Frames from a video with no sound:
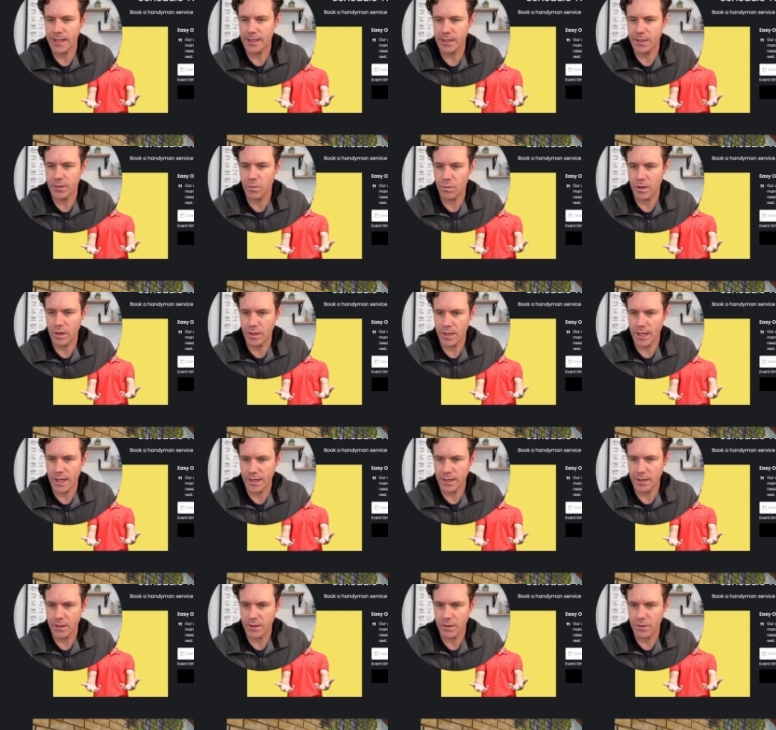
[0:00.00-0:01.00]
where that
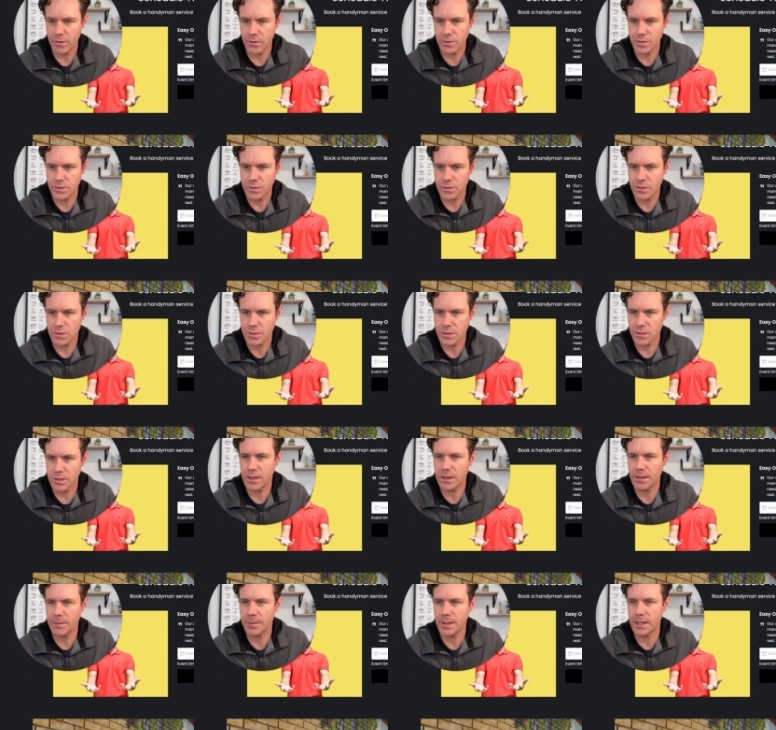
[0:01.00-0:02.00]
goes
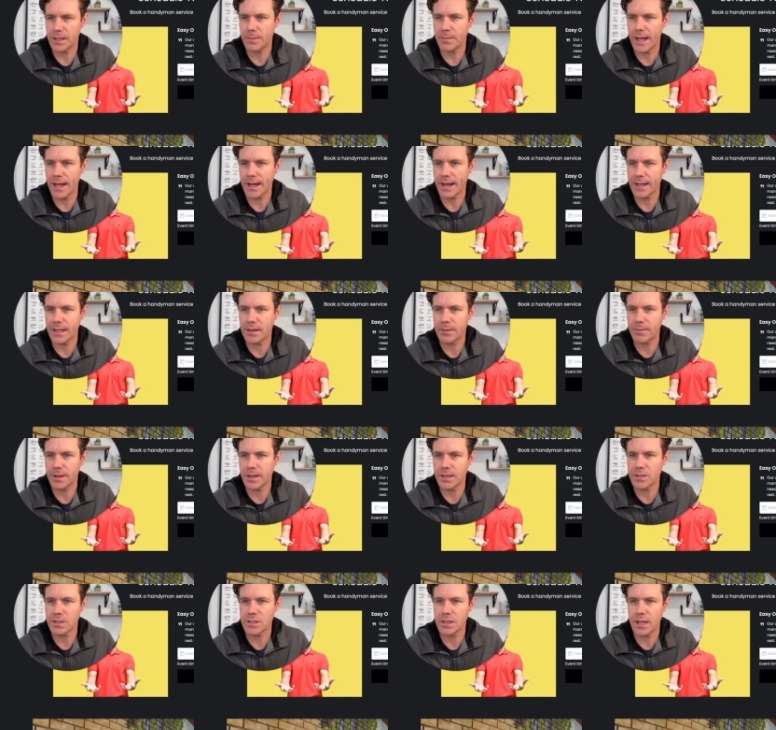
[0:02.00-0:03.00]
in the back end of my
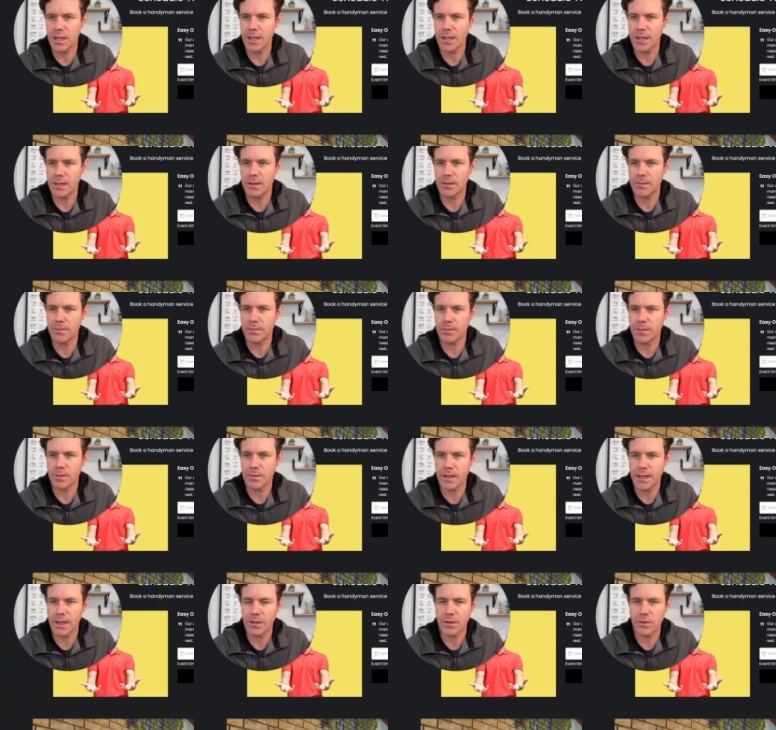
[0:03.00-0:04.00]
site. Maybe
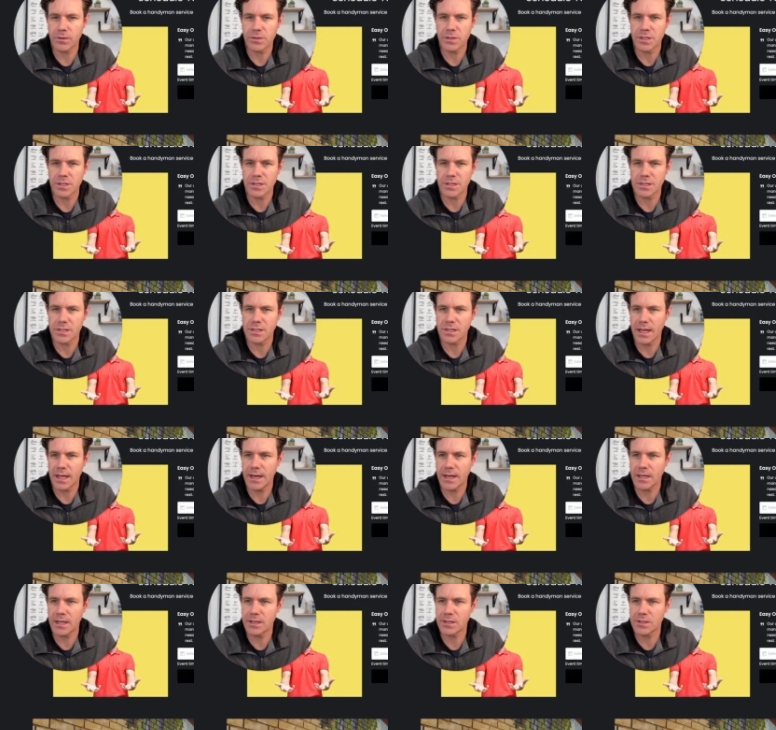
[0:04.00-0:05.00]
that goes in
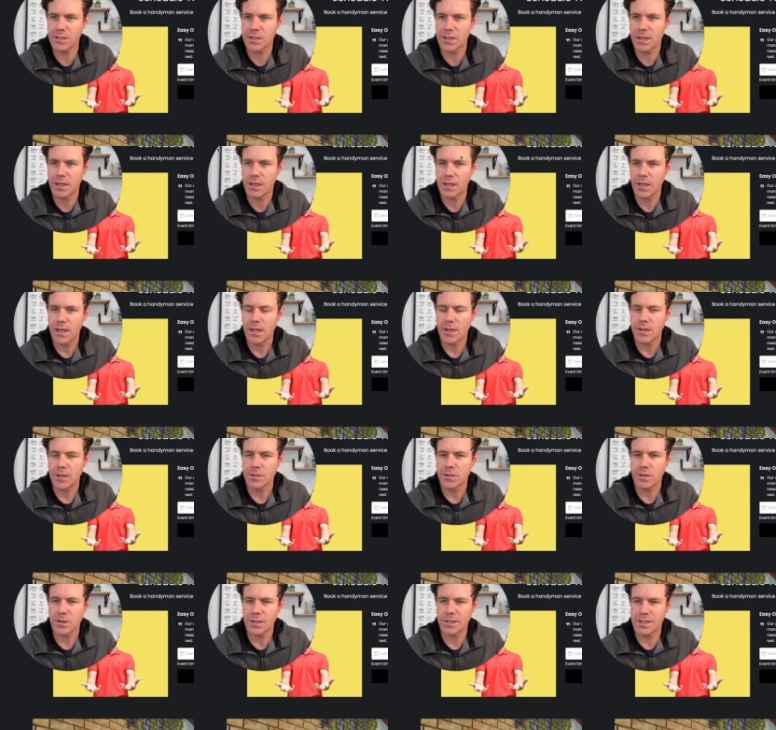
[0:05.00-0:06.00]
settings. So you
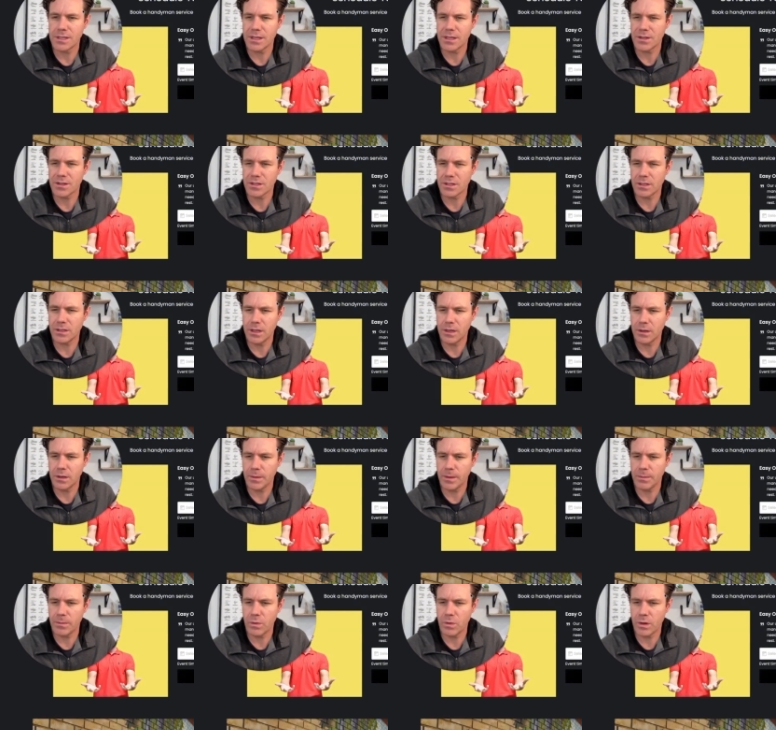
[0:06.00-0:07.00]
can see there's a little bit
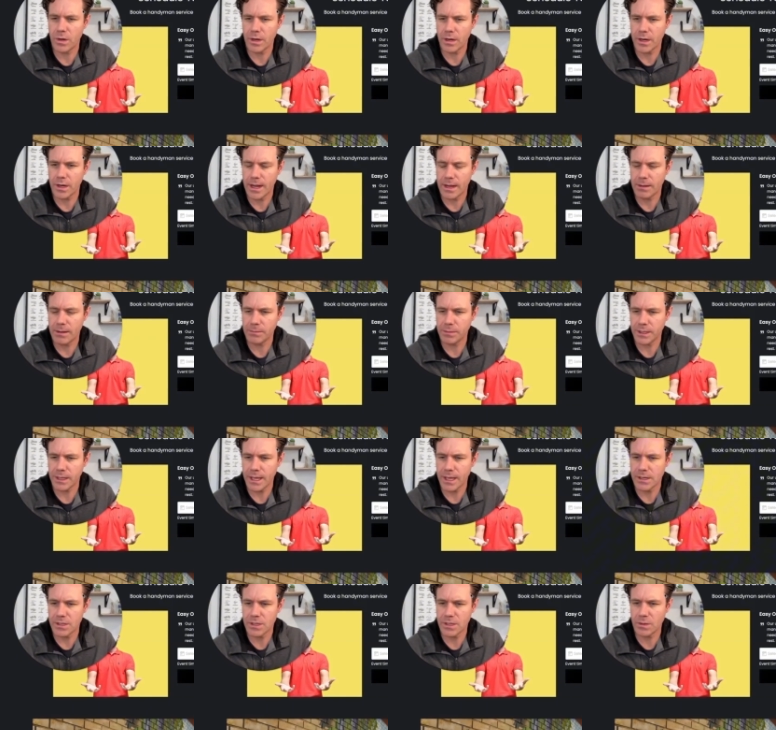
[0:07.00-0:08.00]
more
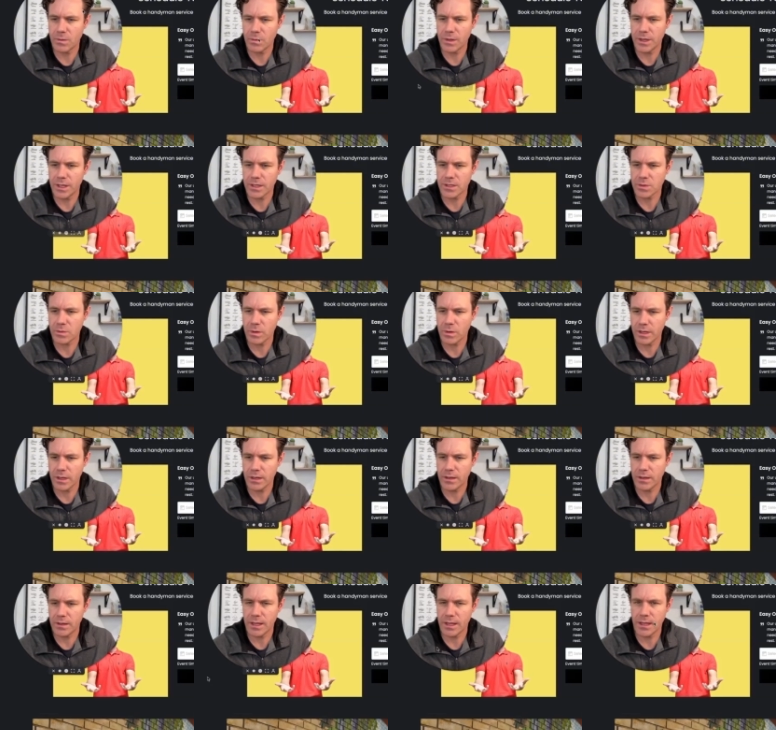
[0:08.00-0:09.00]
complication with this one
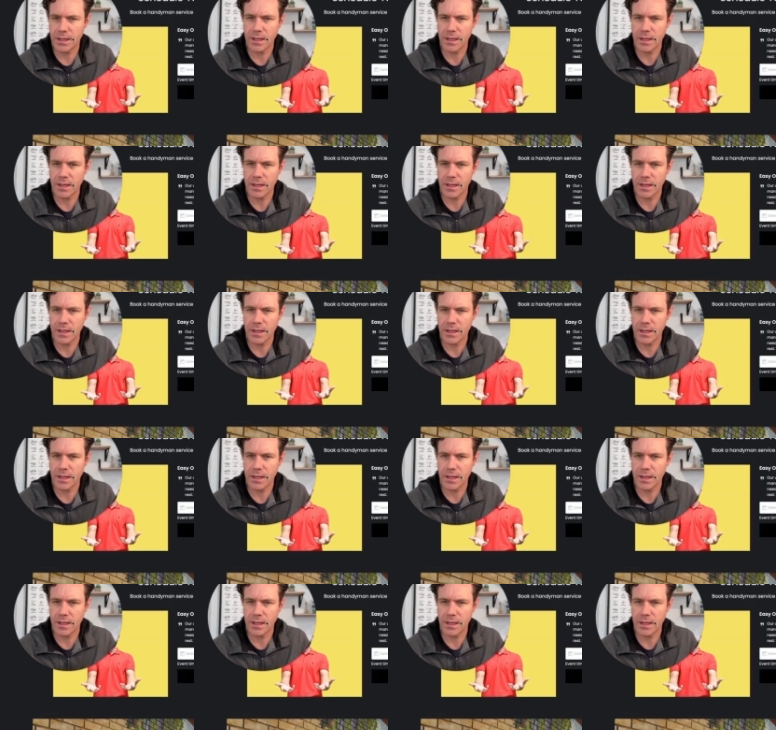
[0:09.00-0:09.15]
than the other